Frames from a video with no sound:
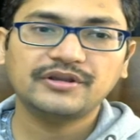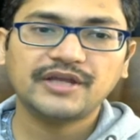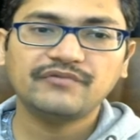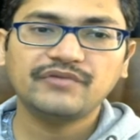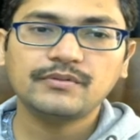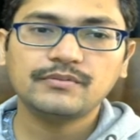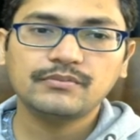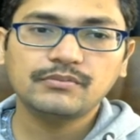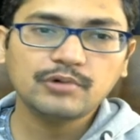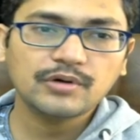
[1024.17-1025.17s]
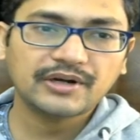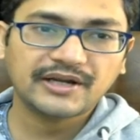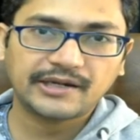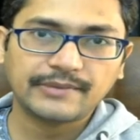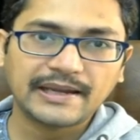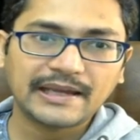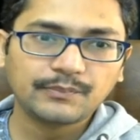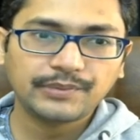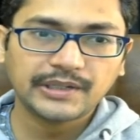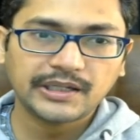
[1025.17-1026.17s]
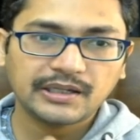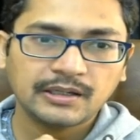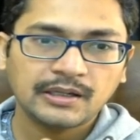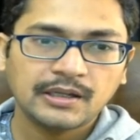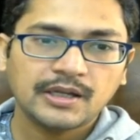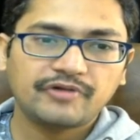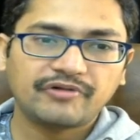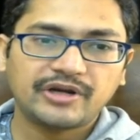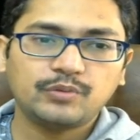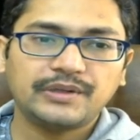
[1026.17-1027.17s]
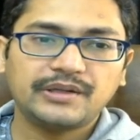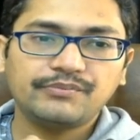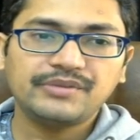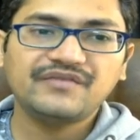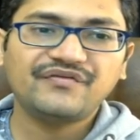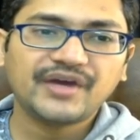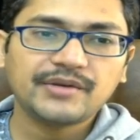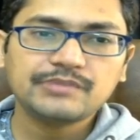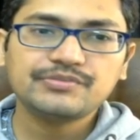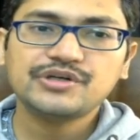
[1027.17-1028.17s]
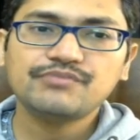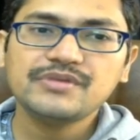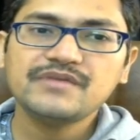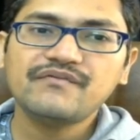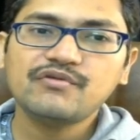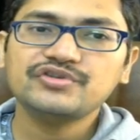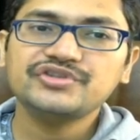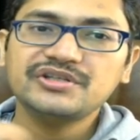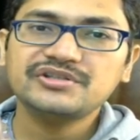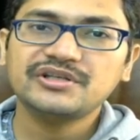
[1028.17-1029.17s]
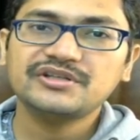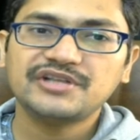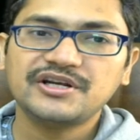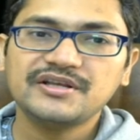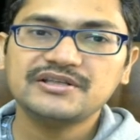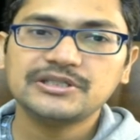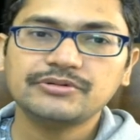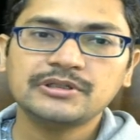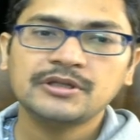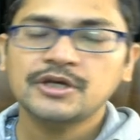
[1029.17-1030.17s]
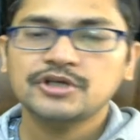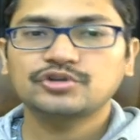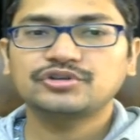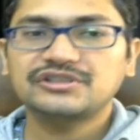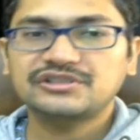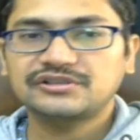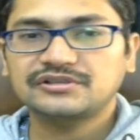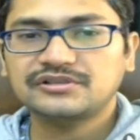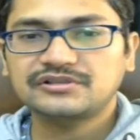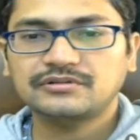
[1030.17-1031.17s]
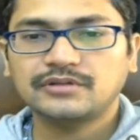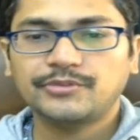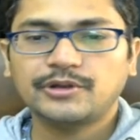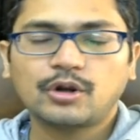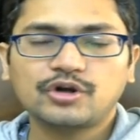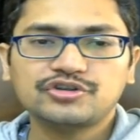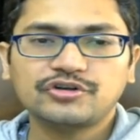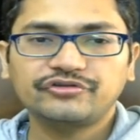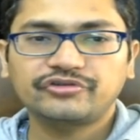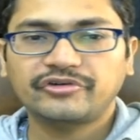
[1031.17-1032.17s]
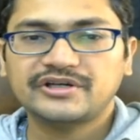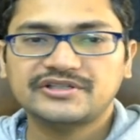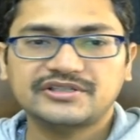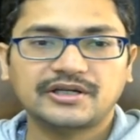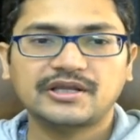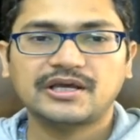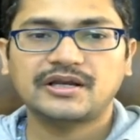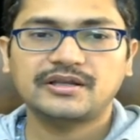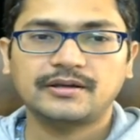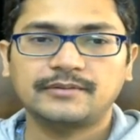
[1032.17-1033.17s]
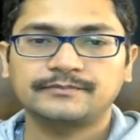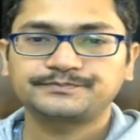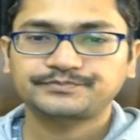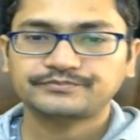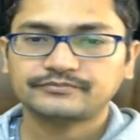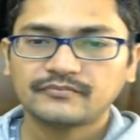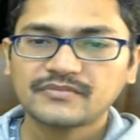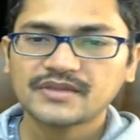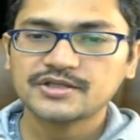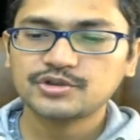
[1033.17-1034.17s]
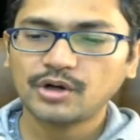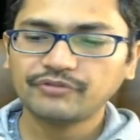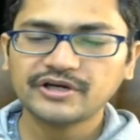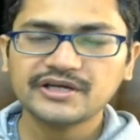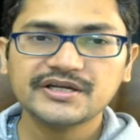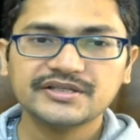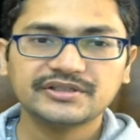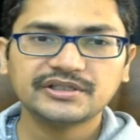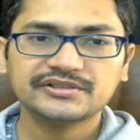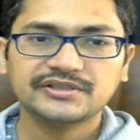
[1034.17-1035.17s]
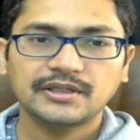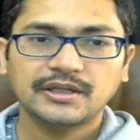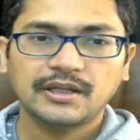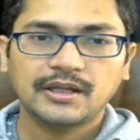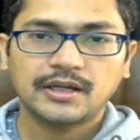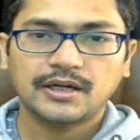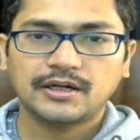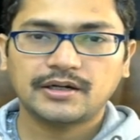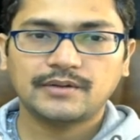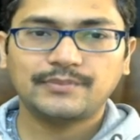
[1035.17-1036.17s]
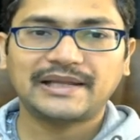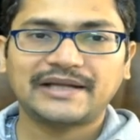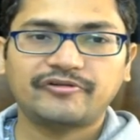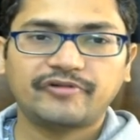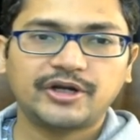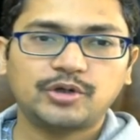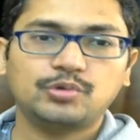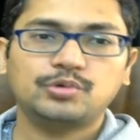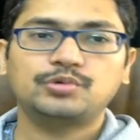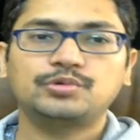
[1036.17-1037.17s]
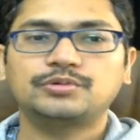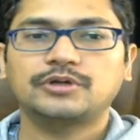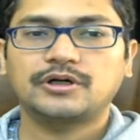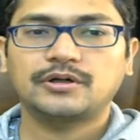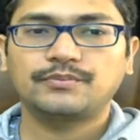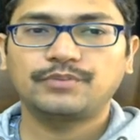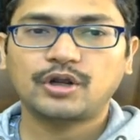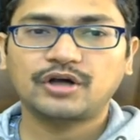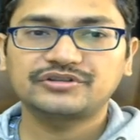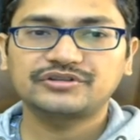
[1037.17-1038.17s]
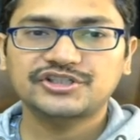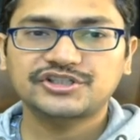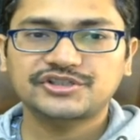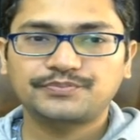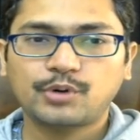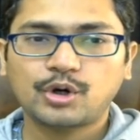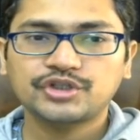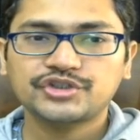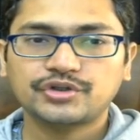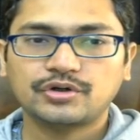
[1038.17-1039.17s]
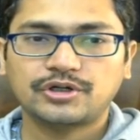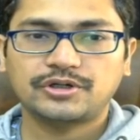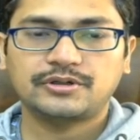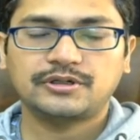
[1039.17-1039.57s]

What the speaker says: then we move our knight back, try to play b5 and bishop b4, c6 and d7. So this I mean, lots of threats are there here. So after ed6, black try to block this pawns on